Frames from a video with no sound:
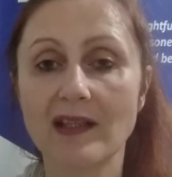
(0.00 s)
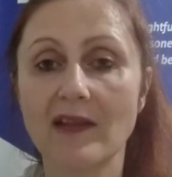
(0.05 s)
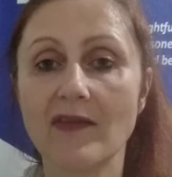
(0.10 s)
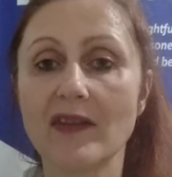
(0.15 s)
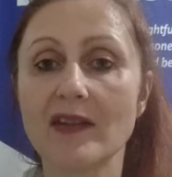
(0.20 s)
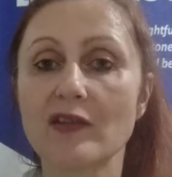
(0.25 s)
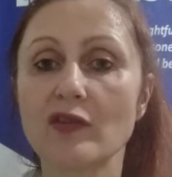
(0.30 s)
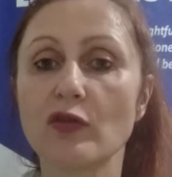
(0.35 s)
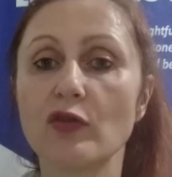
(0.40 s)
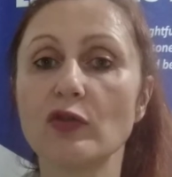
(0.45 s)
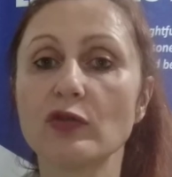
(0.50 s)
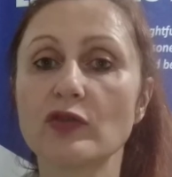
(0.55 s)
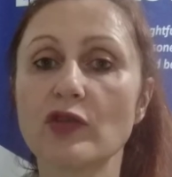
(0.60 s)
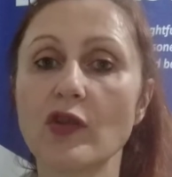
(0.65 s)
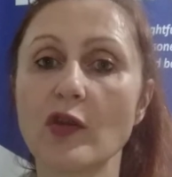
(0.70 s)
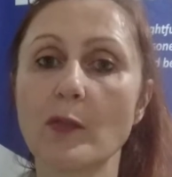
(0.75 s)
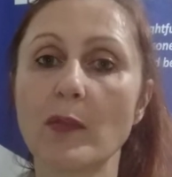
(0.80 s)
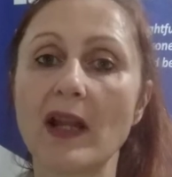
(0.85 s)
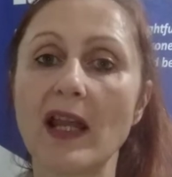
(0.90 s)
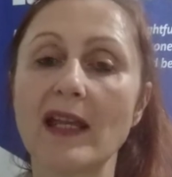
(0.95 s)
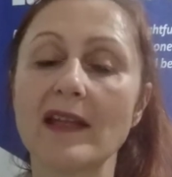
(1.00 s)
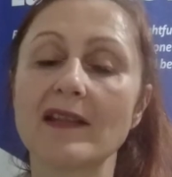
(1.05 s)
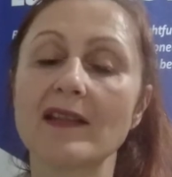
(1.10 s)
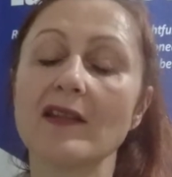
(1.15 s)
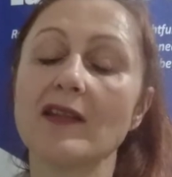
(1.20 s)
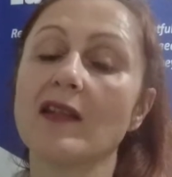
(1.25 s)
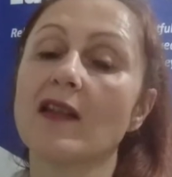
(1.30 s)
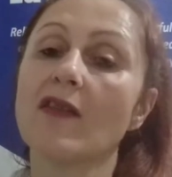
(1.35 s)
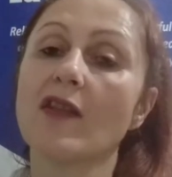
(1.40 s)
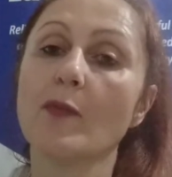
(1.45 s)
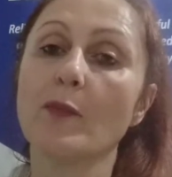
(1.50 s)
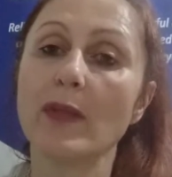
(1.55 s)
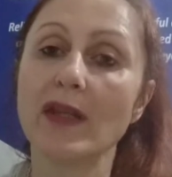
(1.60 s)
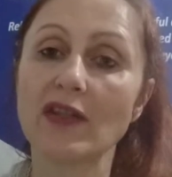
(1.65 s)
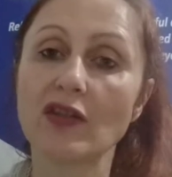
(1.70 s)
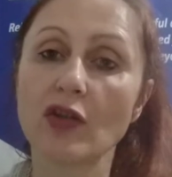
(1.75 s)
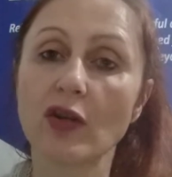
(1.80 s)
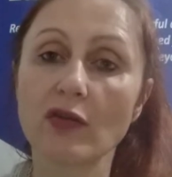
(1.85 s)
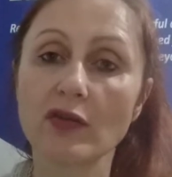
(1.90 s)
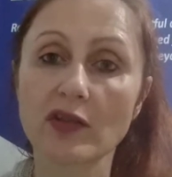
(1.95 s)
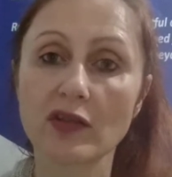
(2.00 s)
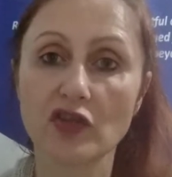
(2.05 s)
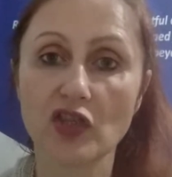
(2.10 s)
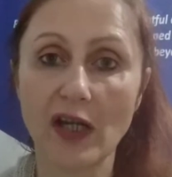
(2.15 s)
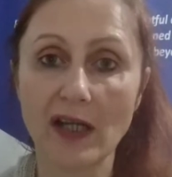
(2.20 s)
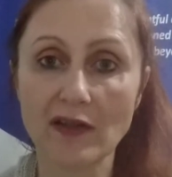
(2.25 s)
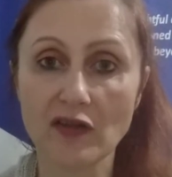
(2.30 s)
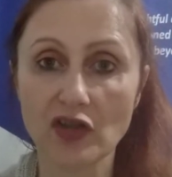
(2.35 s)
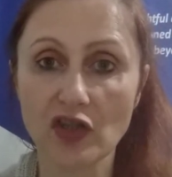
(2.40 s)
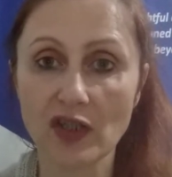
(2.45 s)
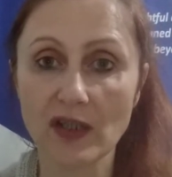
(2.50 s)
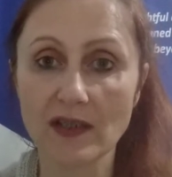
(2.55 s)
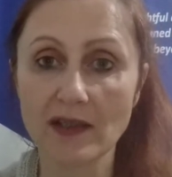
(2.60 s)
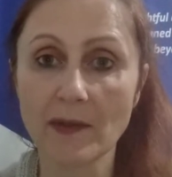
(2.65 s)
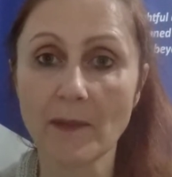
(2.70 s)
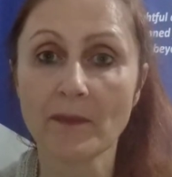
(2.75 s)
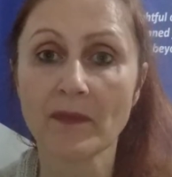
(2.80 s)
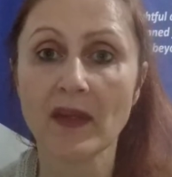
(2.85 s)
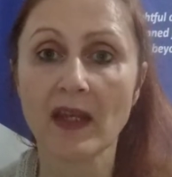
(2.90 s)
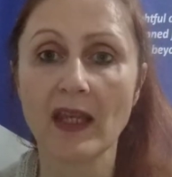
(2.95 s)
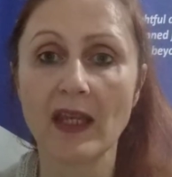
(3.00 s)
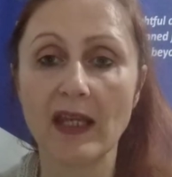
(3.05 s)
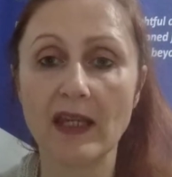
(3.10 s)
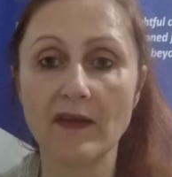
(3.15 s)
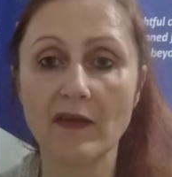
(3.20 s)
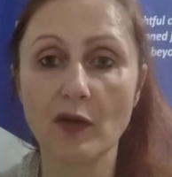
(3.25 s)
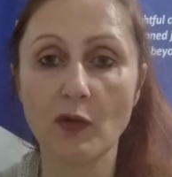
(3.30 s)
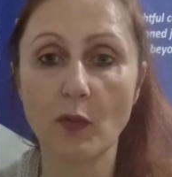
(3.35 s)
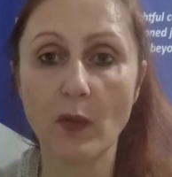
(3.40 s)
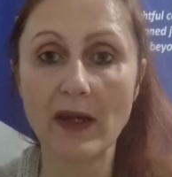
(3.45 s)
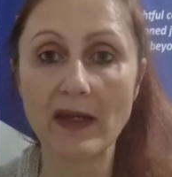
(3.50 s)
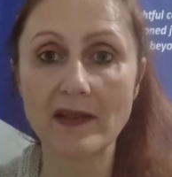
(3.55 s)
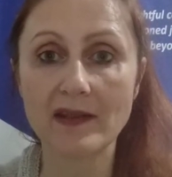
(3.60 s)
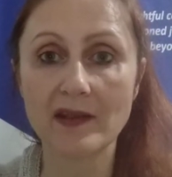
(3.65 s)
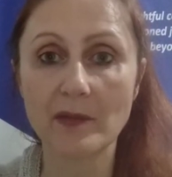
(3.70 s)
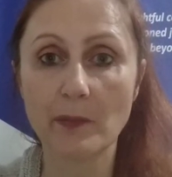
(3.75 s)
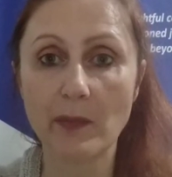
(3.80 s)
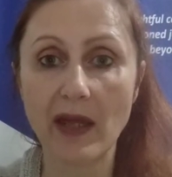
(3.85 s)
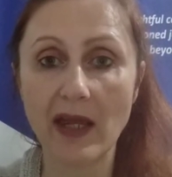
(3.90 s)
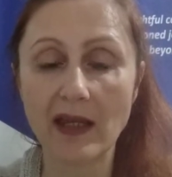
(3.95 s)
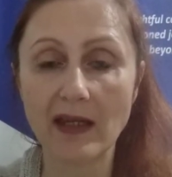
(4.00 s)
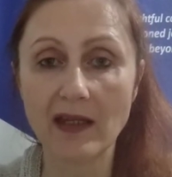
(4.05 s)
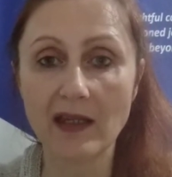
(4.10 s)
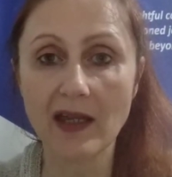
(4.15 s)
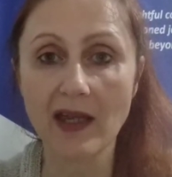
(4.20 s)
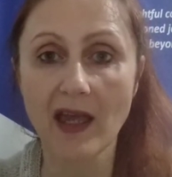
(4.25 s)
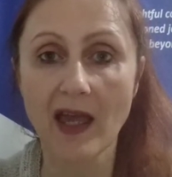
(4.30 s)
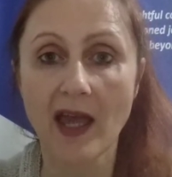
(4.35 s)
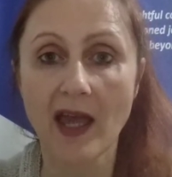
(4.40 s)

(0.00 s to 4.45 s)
And this all took place near the Bitot Junction in the West Bank.